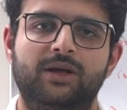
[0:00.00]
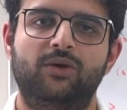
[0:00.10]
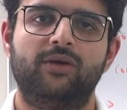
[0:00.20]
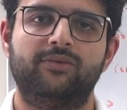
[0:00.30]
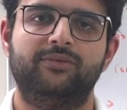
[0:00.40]
a
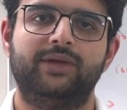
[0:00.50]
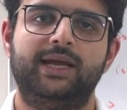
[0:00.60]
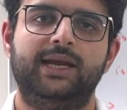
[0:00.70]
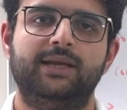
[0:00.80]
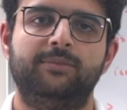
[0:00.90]
lot of
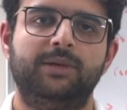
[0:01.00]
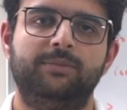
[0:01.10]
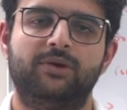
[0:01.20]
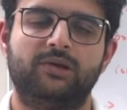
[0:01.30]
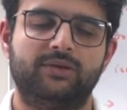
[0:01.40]
Indian
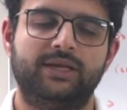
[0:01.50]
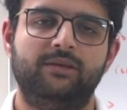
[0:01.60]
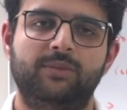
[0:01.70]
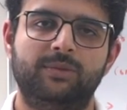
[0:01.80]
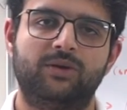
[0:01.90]
people or, you know, they see
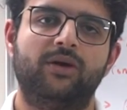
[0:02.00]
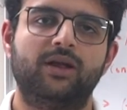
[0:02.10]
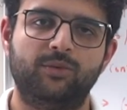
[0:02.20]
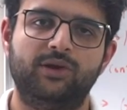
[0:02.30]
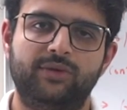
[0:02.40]
people
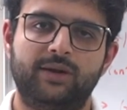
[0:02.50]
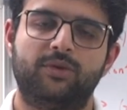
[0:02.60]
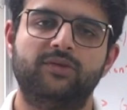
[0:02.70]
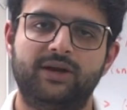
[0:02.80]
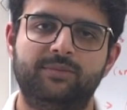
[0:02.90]
contributing to that
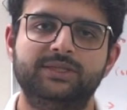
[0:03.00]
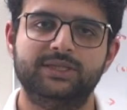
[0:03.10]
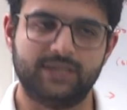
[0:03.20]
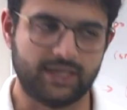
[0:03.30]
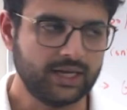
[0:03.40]
project
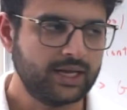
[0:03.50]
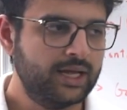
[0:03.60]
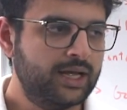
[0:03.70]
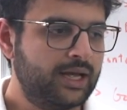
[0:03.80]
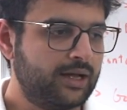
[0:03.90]
persistently.
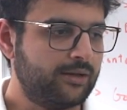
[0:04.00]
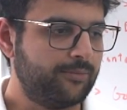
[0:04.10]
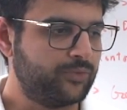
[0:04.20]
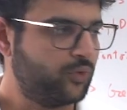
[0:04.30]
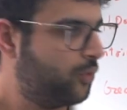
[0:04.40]

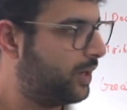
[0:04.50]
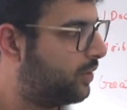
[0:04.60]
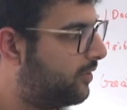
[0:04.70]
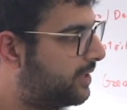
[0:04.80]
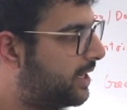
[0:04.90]
So no one
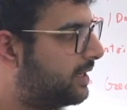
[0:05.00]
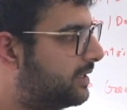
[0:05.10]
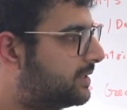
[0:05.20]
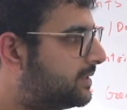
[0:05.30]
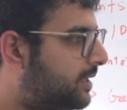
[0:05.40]
could have predicted
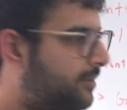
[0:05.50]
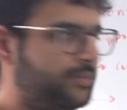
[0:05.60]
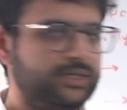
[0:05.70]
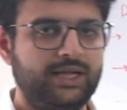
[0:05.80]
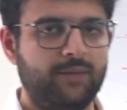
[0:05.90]
this. I'm
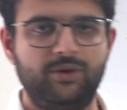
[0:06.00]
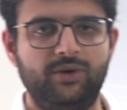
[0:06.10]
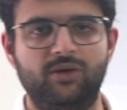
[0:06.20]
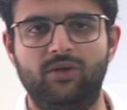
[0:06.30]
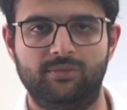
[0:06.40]
personally happy to
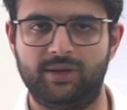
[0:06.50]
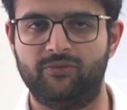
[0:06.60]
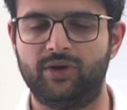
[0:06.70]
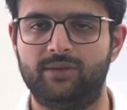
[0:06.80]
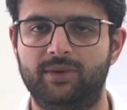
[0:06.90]
take all the blame
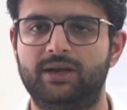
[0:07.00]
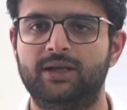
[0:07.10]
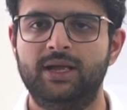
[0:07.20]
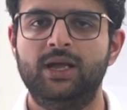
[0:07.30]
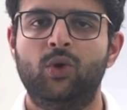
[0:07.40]
for it. But
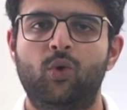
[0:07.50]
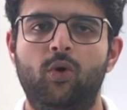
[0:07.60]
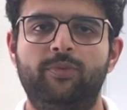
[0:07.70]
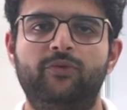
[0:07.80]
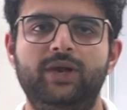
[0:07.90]

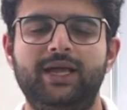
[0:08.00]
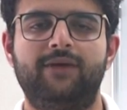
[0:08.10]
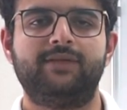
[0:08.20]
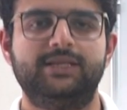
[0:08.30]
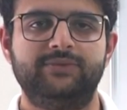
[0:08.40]
hopefully
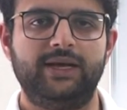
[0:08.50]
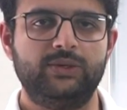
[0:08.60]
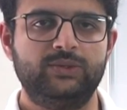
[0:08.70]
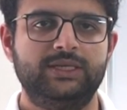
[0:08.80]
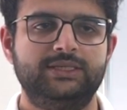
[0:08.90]
after this
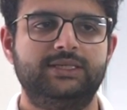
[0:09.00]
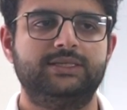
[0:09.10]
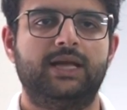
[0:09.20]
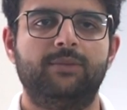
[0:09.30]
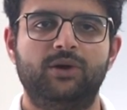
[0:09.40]
video, and this
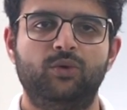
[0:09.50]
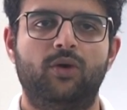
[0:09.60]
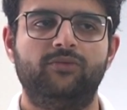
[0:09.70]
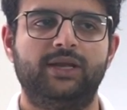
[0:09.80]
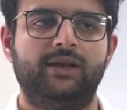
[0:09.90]
doesn't happen too
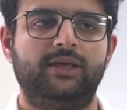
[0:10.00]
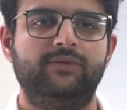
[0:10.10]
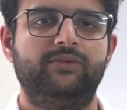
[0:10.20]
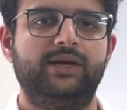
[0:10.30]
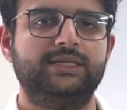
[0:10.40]
often, and
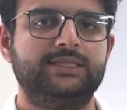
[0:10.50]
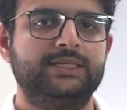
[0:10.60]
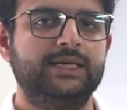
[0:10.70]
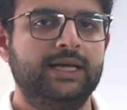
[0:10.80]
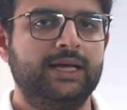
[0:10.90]
even if it does,
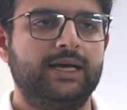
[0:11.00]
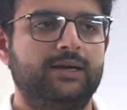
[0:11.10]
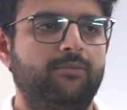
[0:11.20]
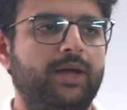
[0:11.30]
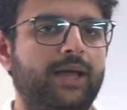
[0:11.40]

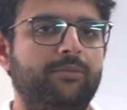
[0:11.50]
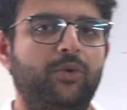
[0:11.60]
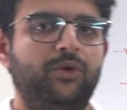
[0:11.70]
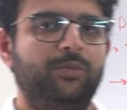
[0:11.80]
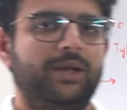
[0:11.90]
I'm
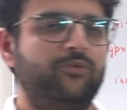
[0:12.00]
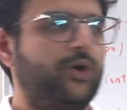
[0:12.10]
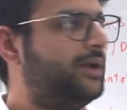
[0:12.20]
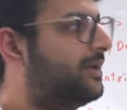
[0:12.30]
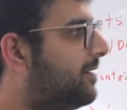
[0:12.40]
not to blame for
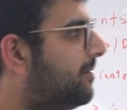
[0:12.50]
it.